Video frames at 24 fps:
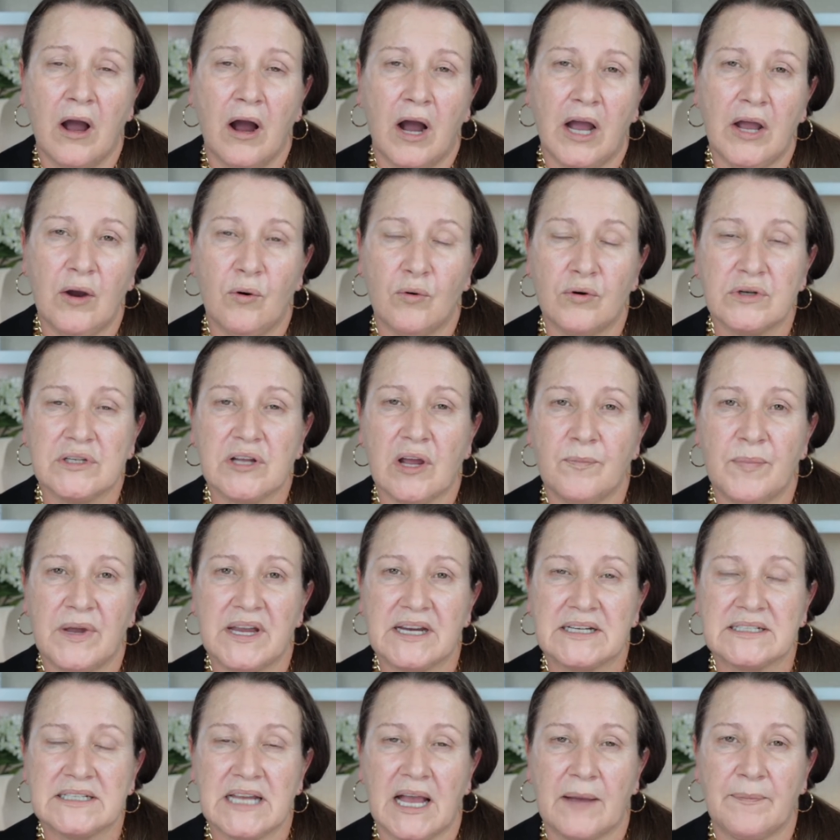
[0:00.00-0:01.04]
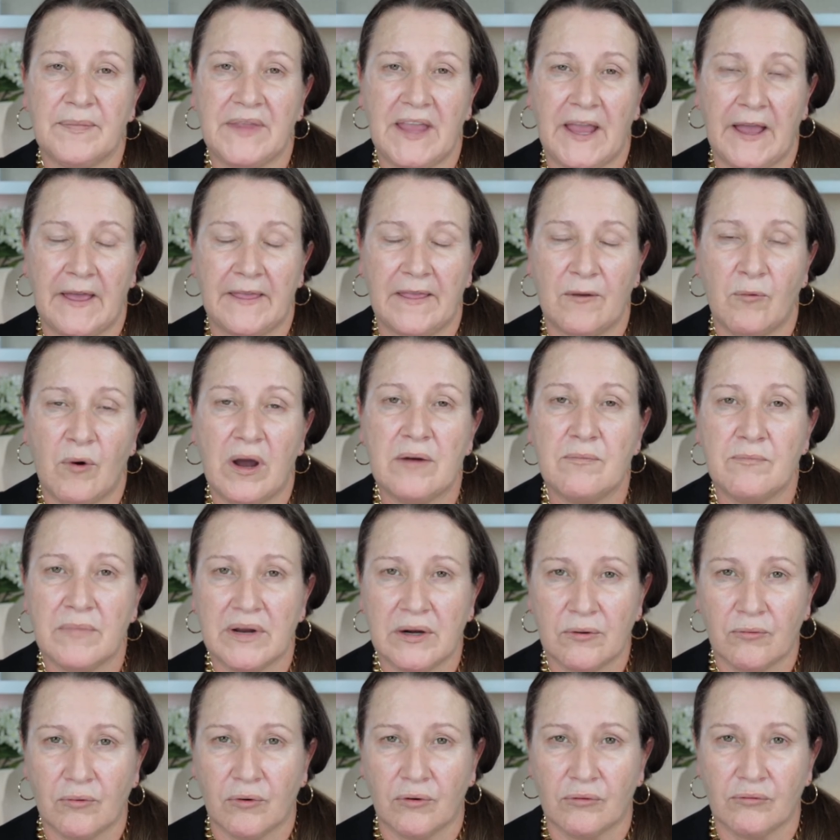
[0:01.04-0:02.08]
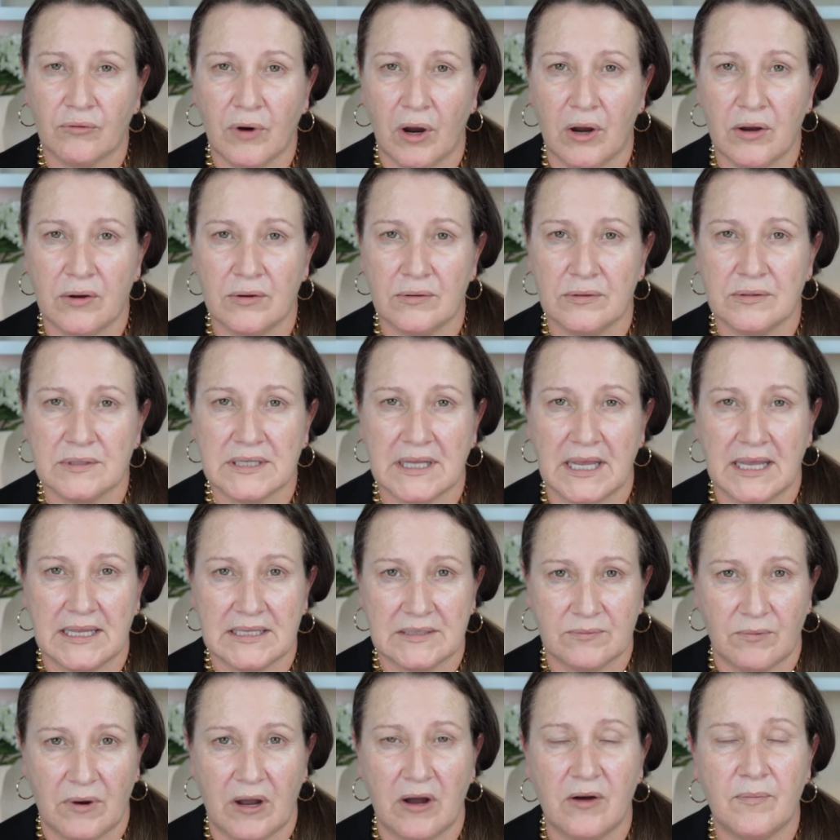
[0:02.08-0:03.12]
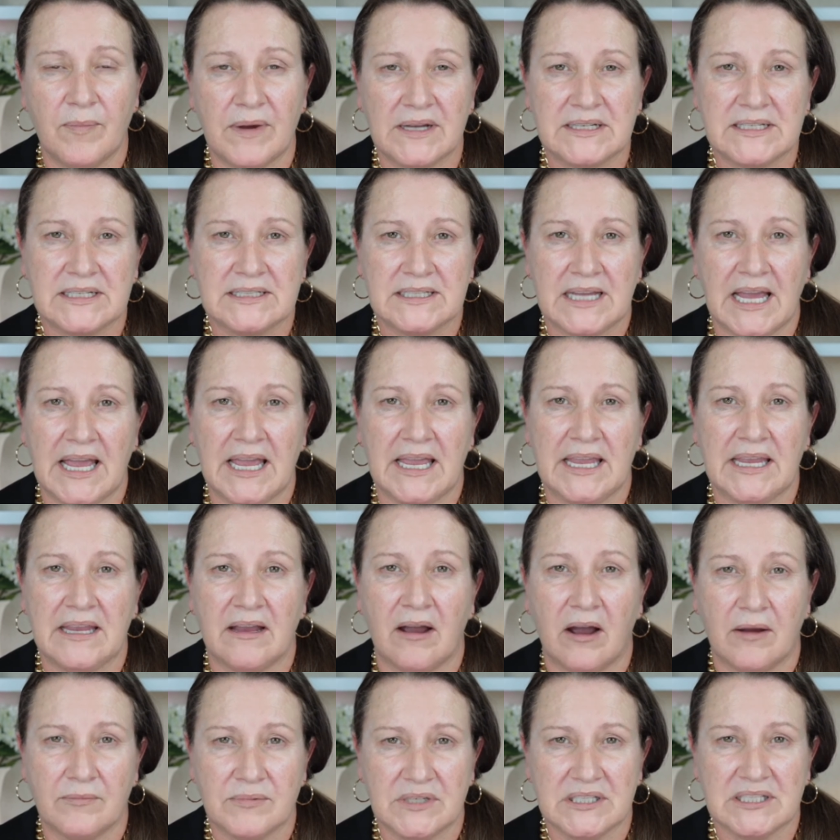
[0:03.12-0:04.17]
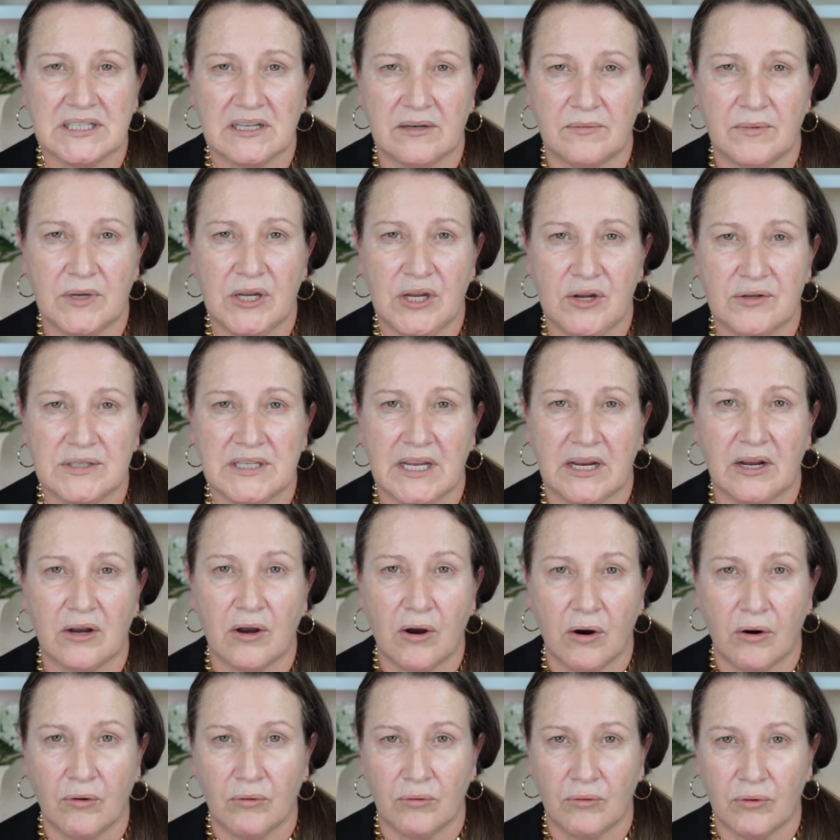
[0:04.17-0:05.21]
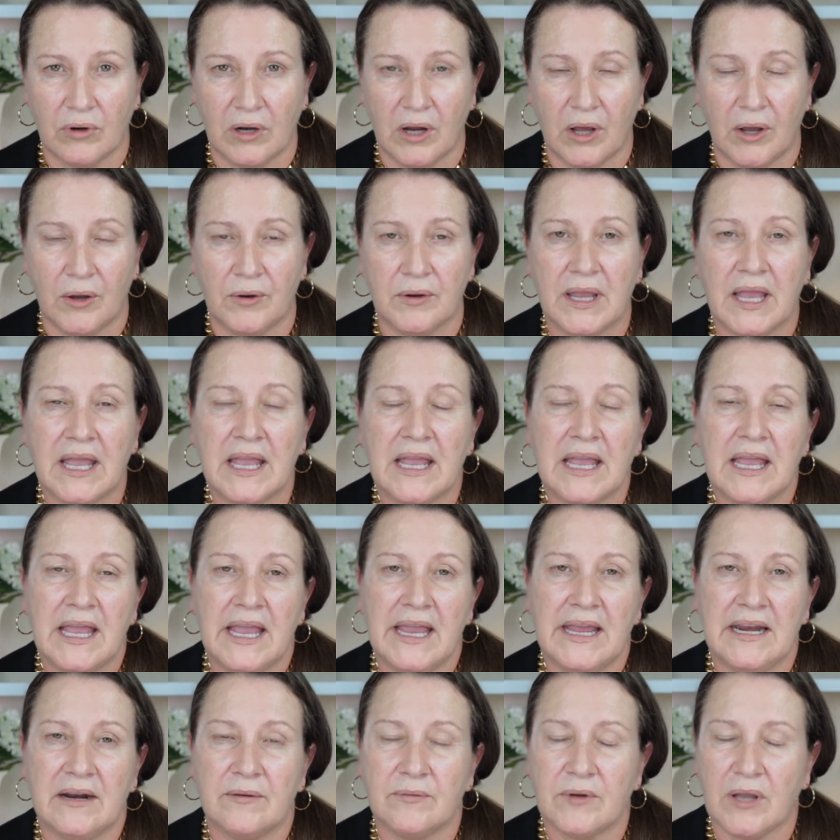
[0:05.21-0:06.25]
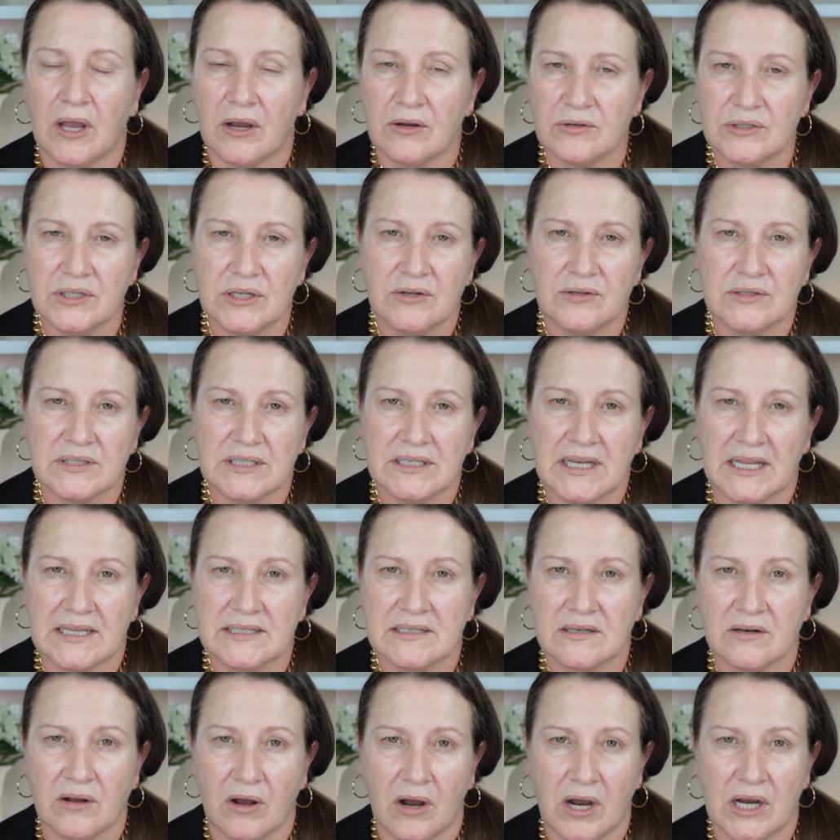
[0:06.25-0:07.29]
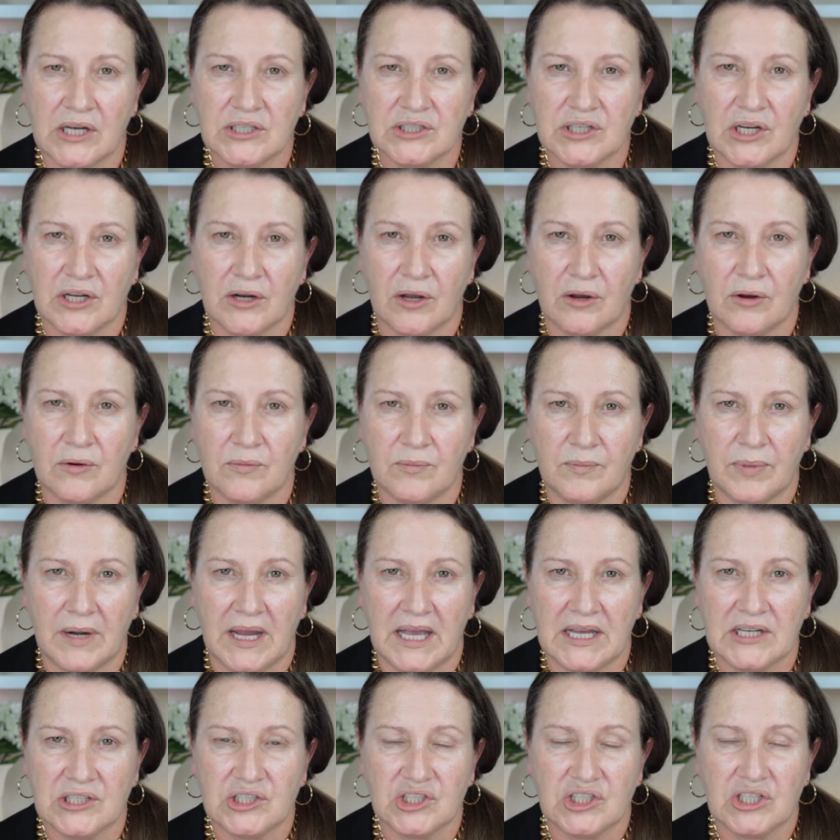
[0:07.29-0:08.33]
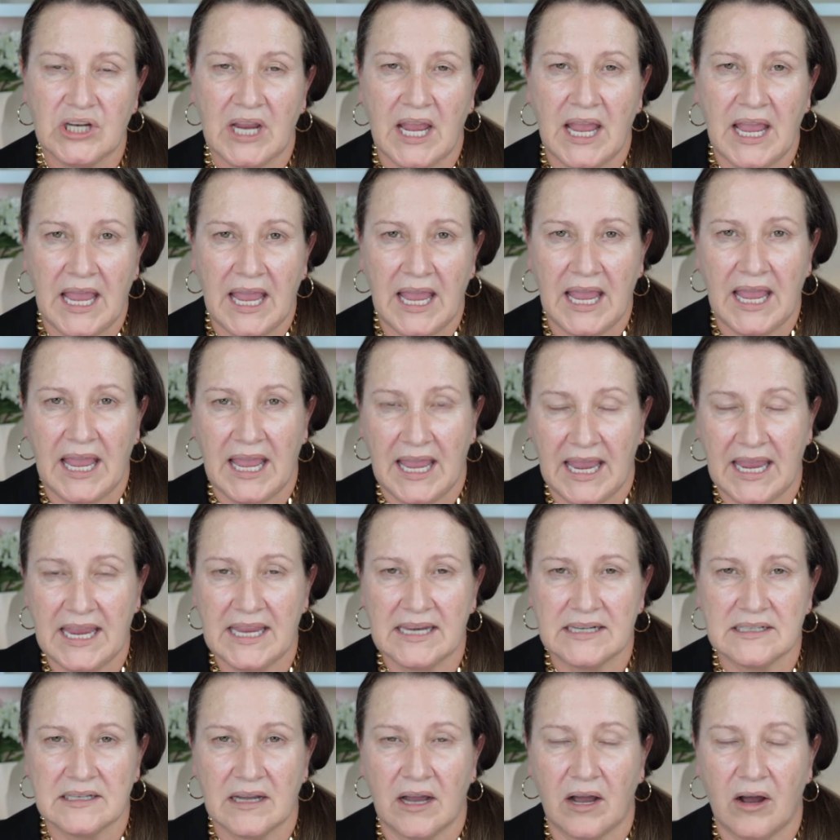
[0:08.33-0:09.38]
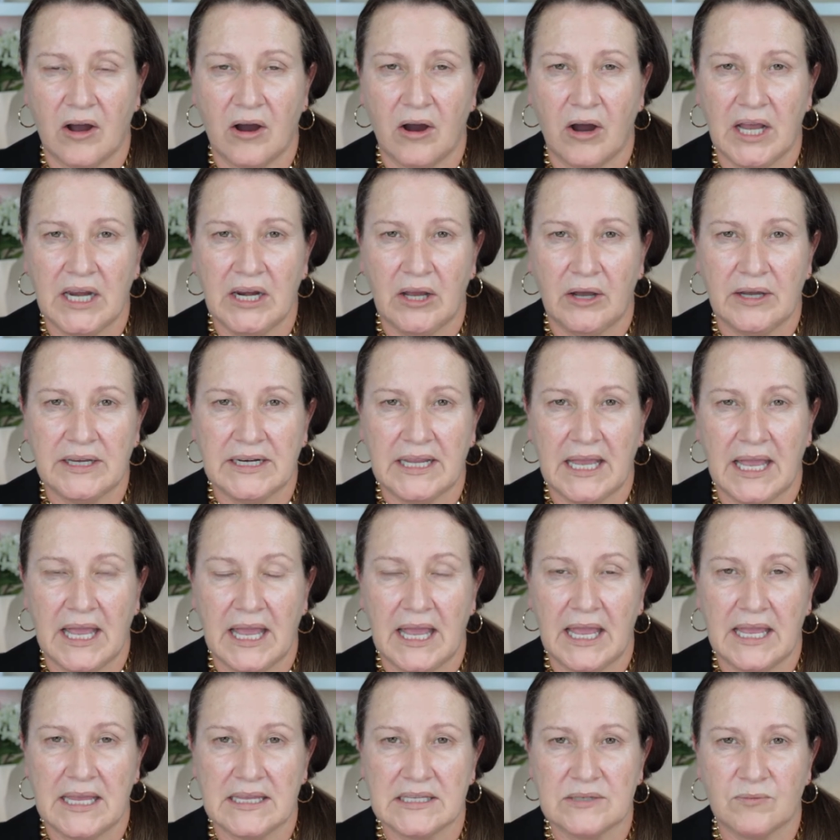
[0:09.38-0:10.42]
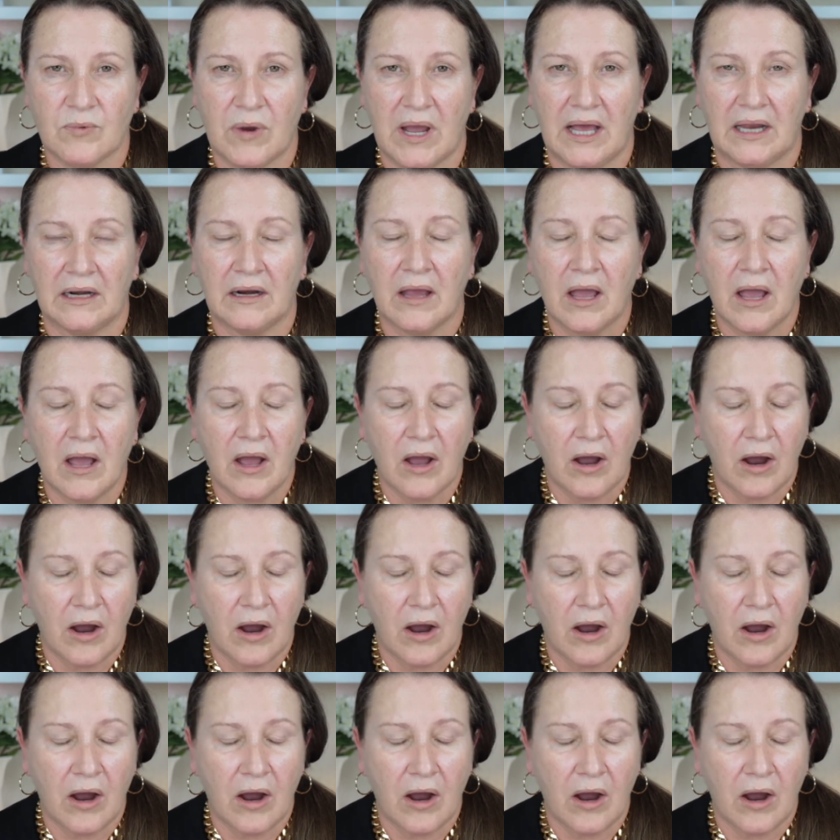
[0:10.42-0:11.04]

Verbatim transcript: I also picked up the other one, Mineral Rose, as well, but today I'm just going to be using Coral Glow, and I'm going to use it as an eyeshadow, blush, and a highlighter as well.